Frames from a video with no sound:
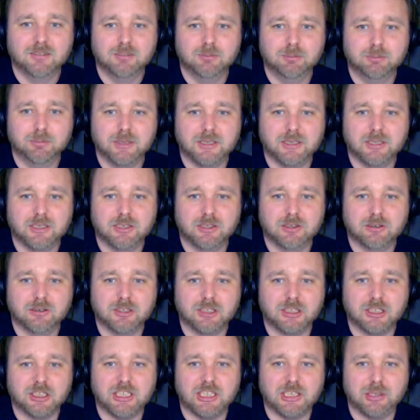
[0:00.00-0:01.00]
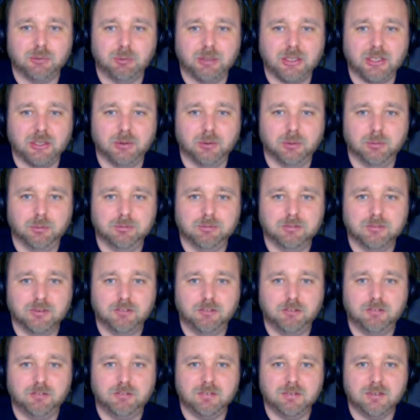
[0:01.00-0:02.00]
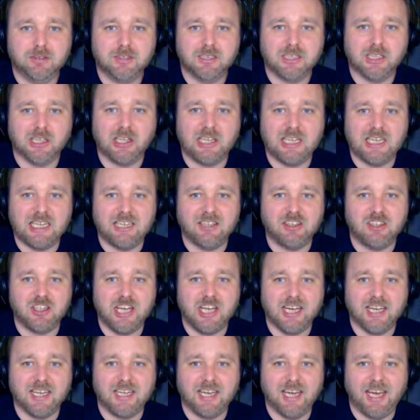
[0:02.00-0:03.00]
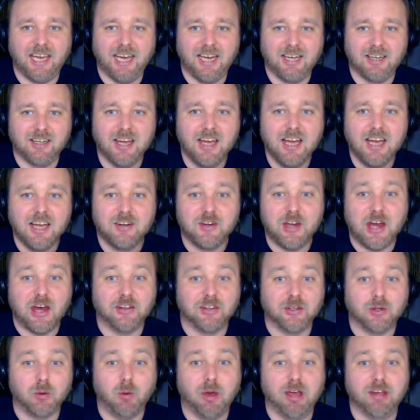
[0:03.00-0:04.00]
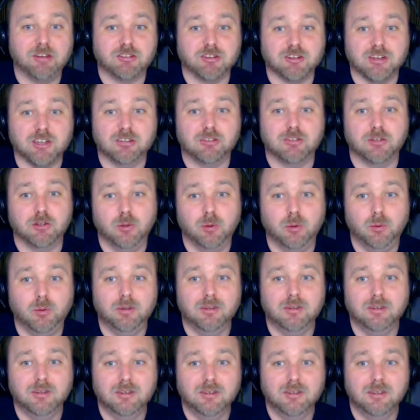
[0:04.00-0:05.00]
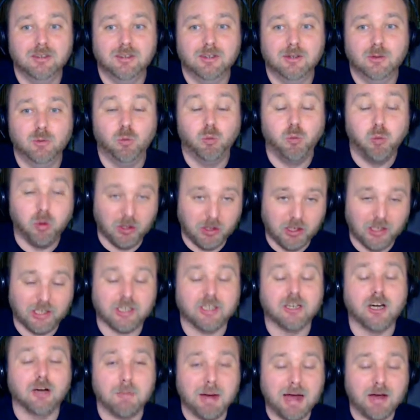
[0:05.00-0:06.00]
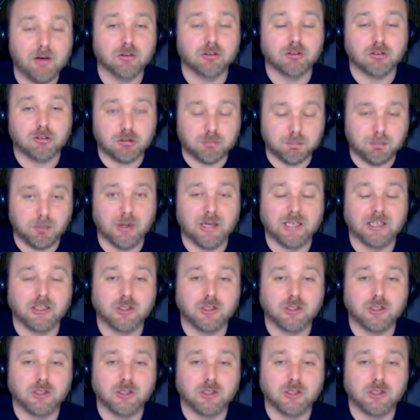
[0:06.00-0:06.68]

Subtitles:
But no, so there we go. Delayed yet again. Now the question is though, will it come out in spring